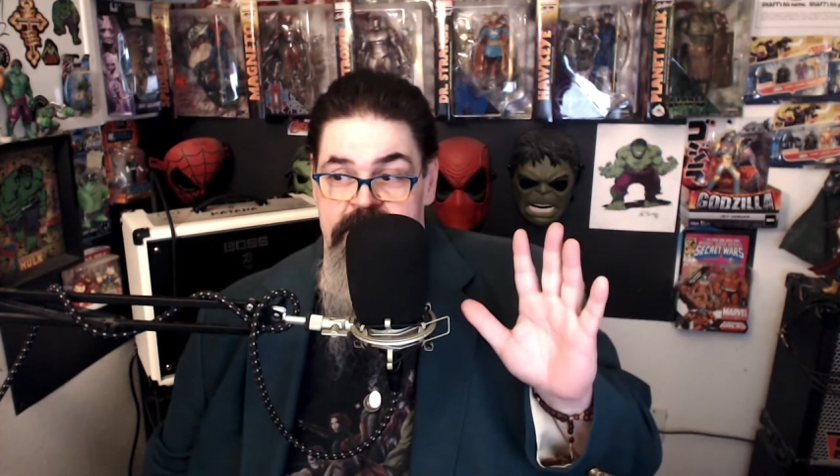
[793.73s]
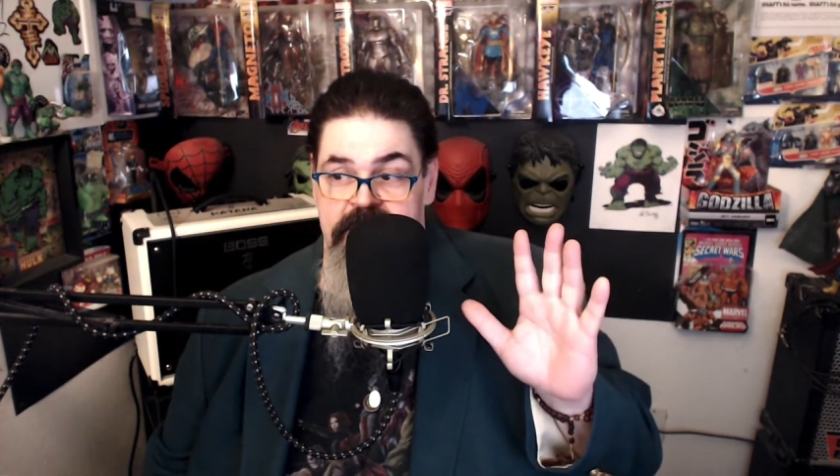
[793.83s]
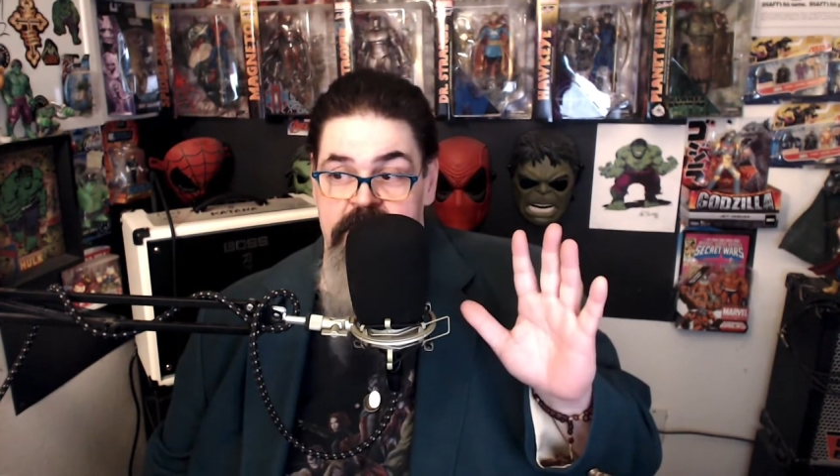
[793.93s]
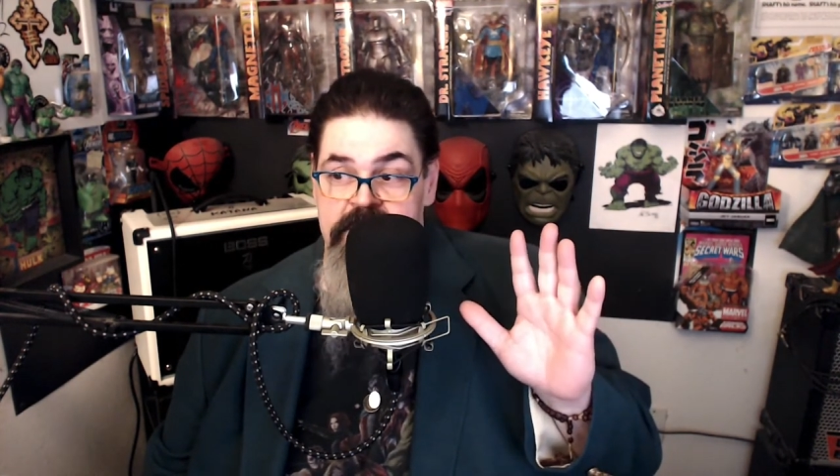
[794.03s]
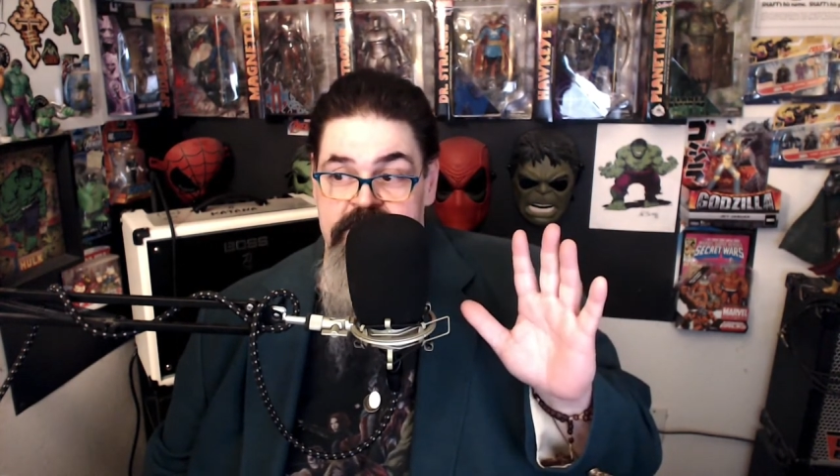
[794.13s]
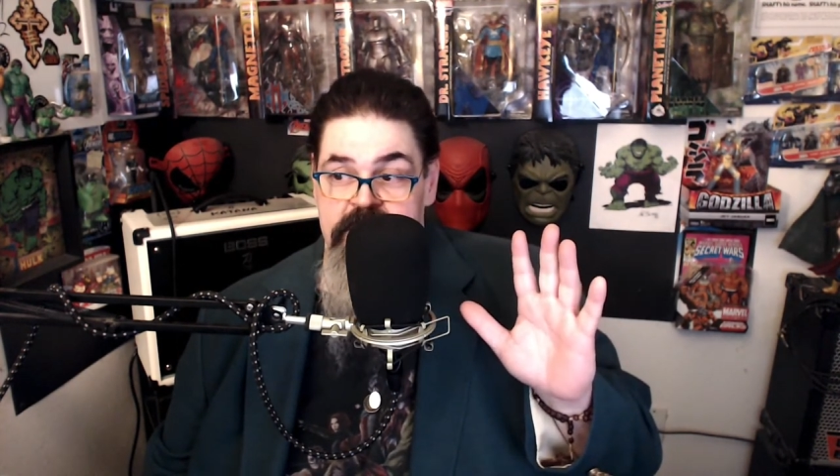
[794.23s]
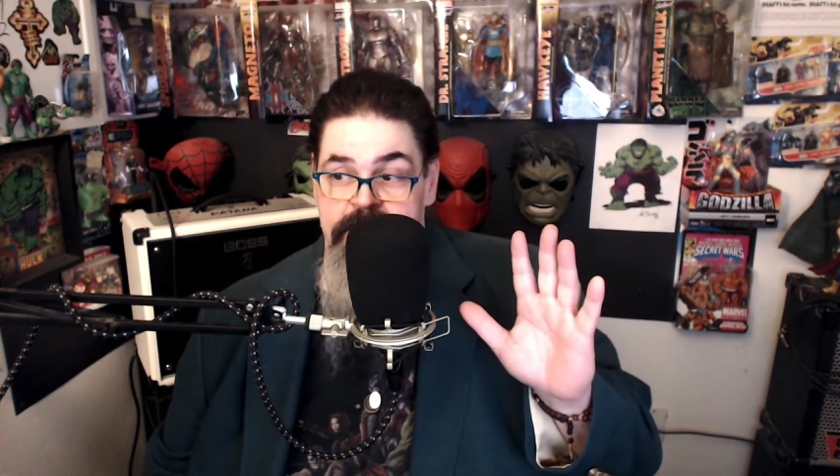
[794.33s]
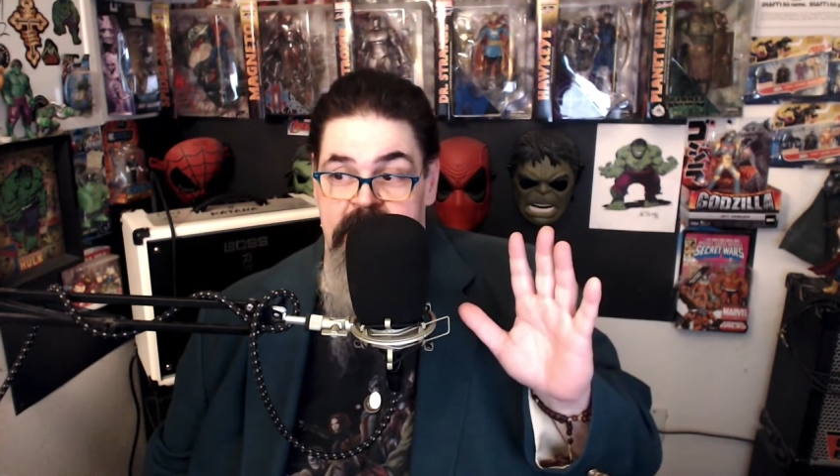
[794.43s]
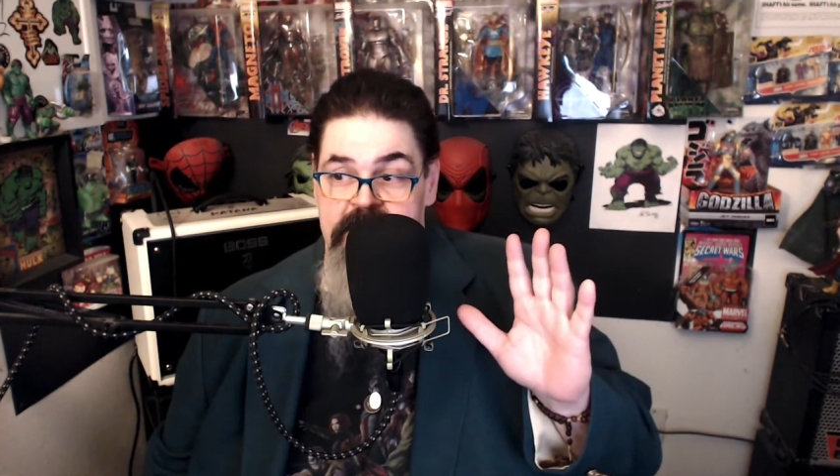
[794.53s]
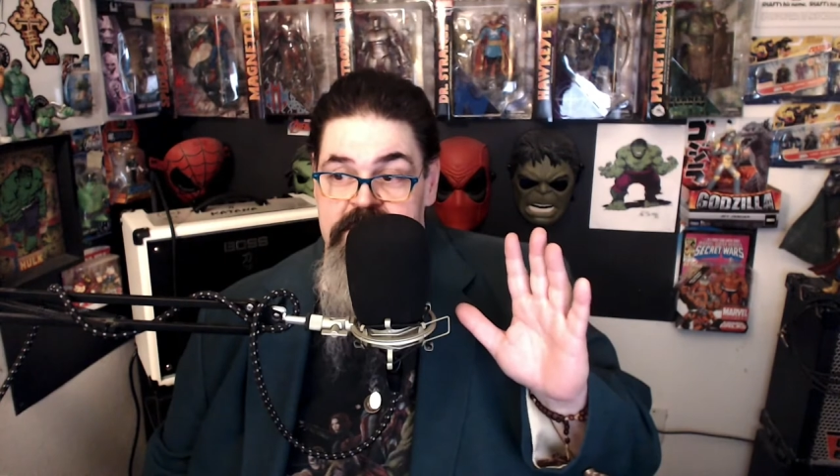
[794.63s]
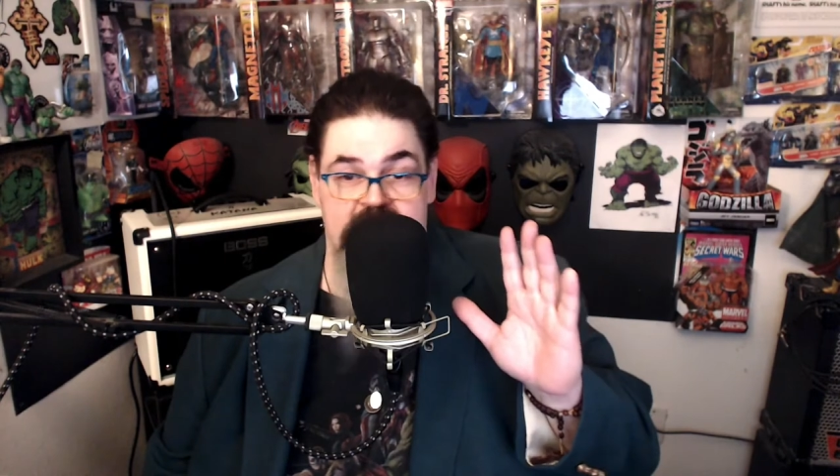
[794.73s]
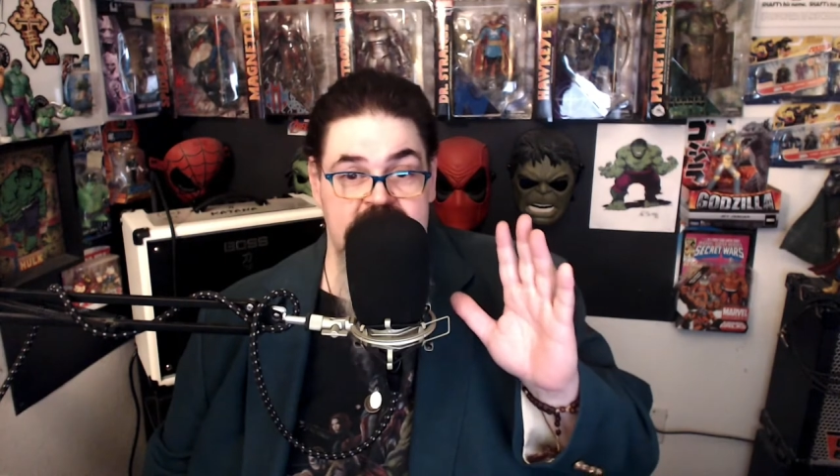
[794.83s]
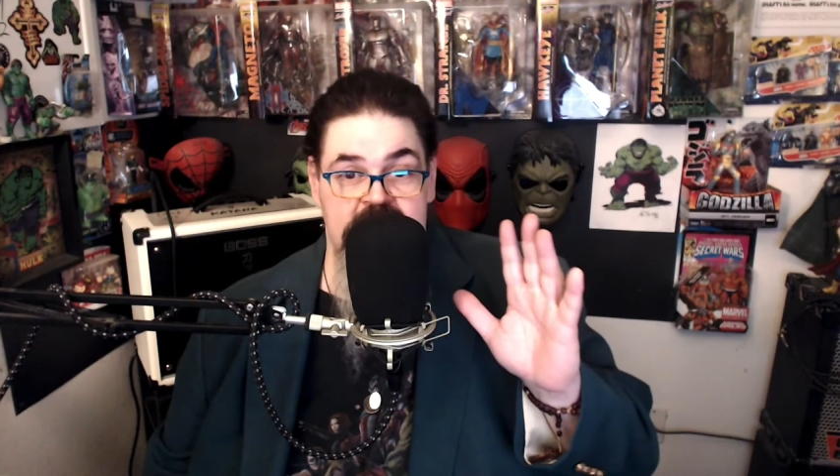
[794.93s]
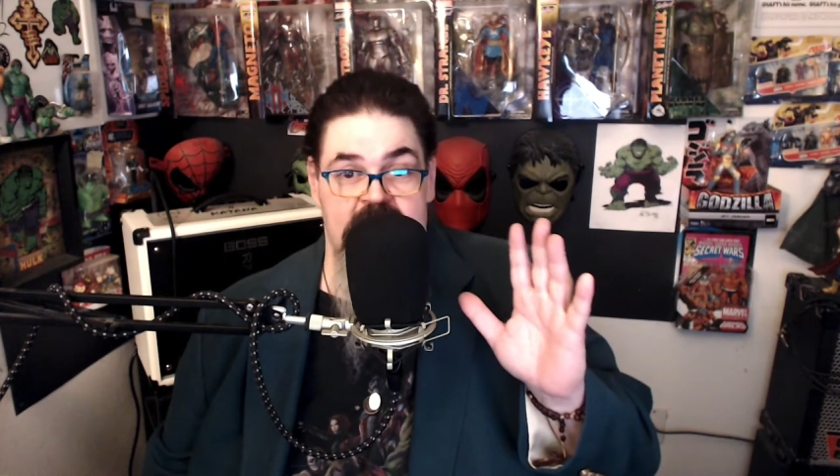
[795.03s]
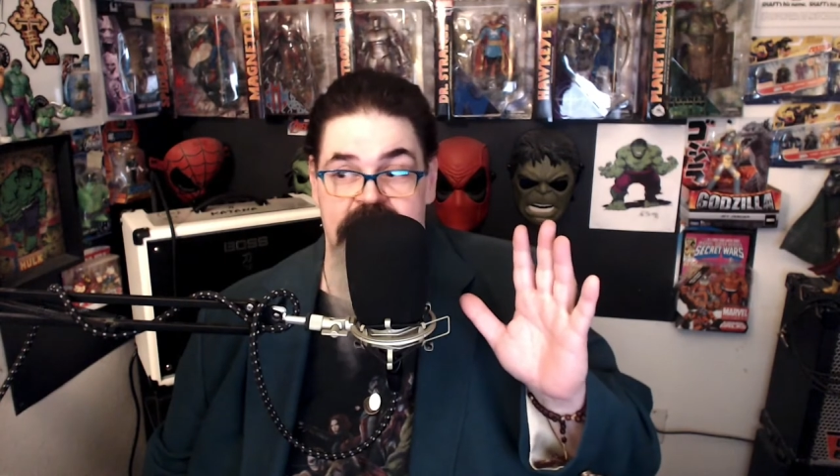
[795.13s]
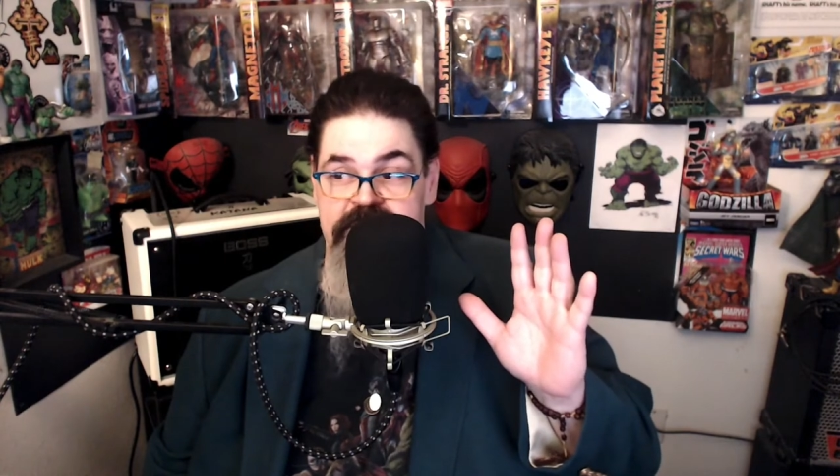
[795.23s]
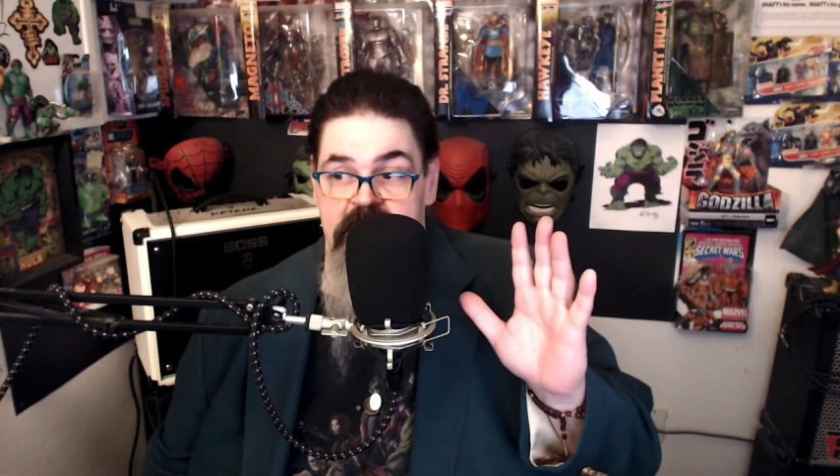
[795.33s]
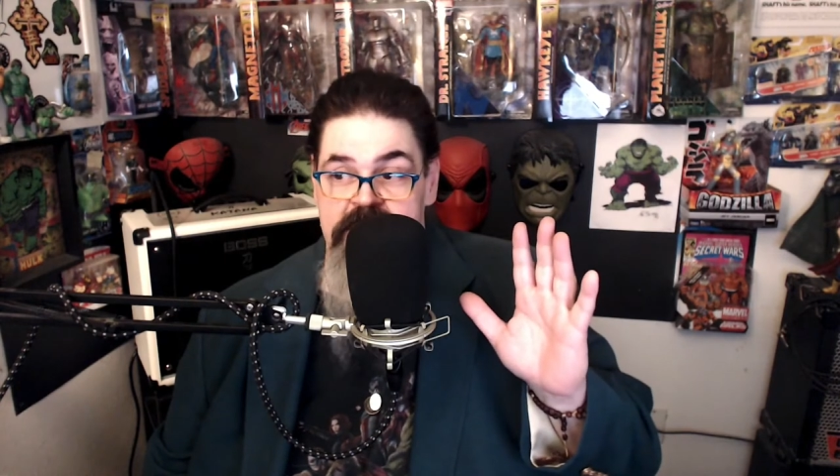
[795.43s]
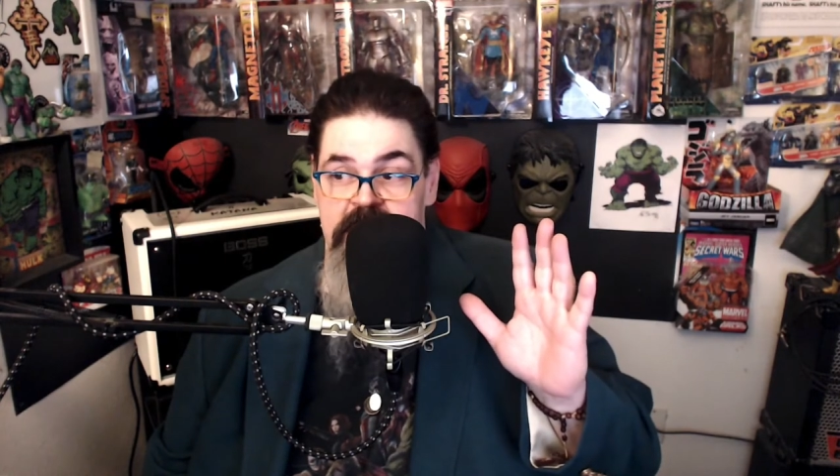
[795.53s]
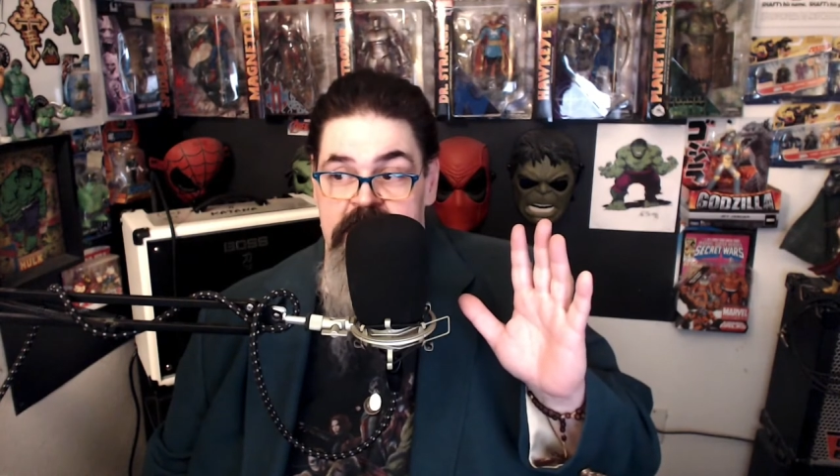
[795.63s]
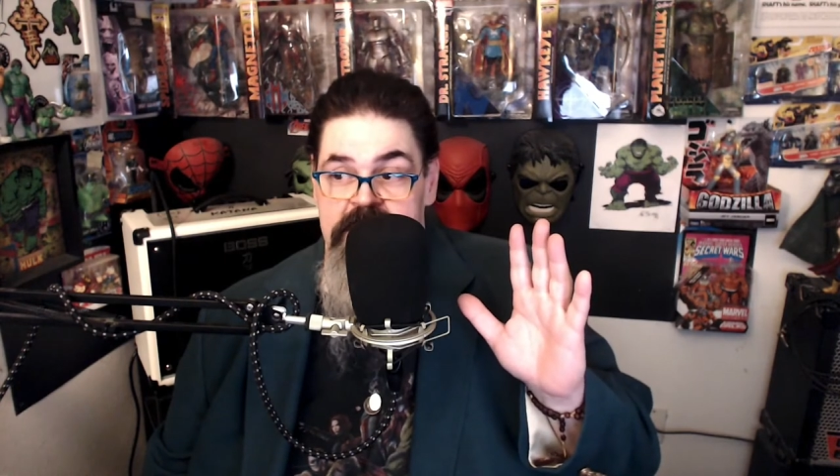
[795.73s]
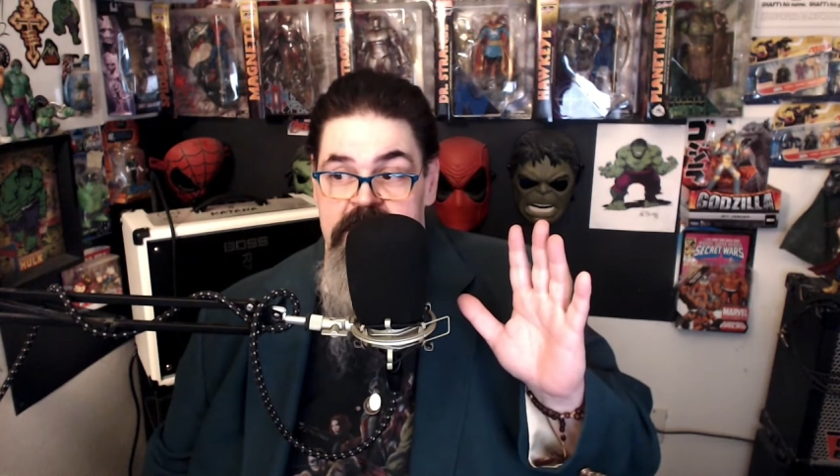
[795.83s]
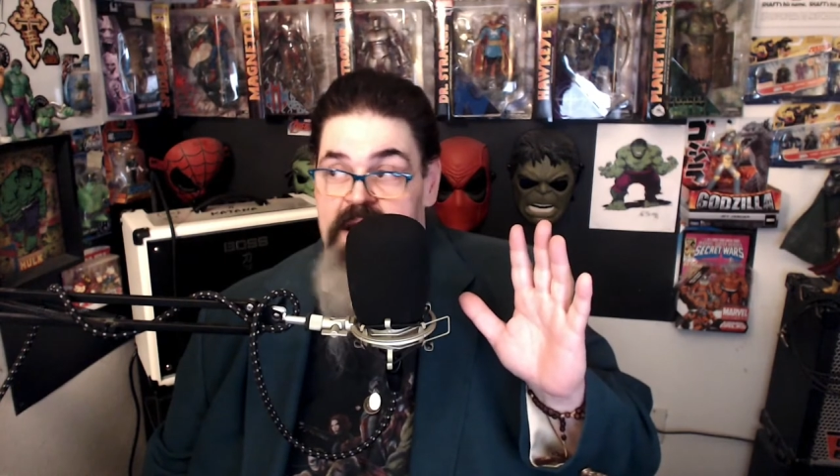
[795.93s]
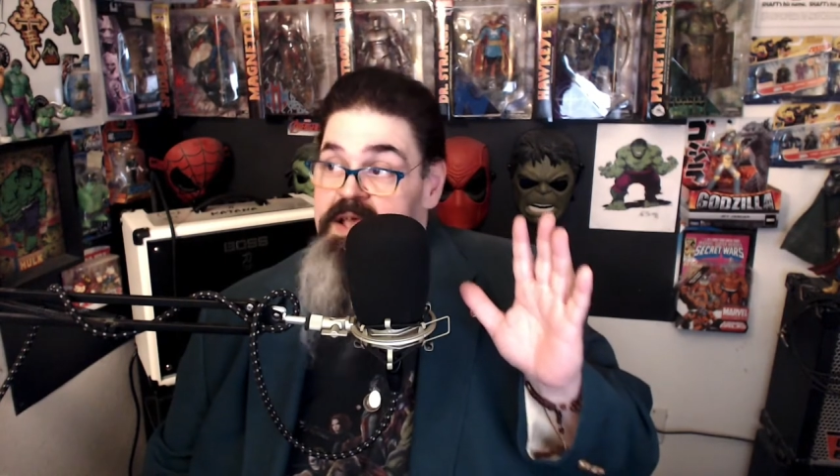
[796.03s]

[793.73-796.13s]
Focus on the positive. I still have Sunday.